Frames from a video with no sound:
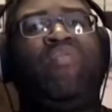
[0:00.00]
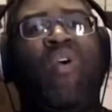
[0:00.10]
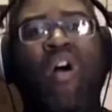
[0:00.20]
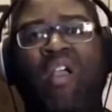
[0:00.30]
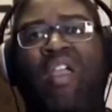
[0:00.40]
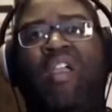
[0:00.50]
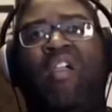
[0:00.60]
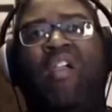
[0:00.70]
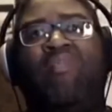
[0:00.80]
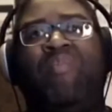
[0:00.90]
wrong
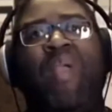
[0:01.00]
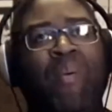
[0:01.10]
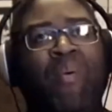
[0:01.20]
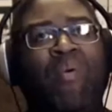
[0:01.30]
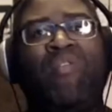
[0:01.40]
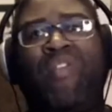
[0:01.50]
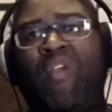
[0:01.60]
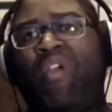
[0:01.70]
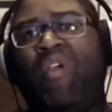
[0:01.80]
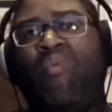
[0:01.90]
here if people are
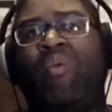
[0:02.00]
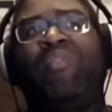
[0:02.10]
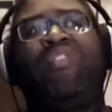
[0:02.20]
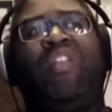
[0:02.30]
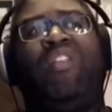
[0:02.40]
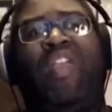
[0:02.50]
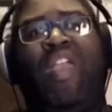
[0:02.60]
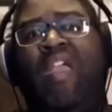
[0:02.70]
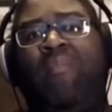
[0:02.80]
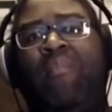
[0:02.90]
reviewing War Machine as a
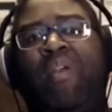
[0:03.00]
game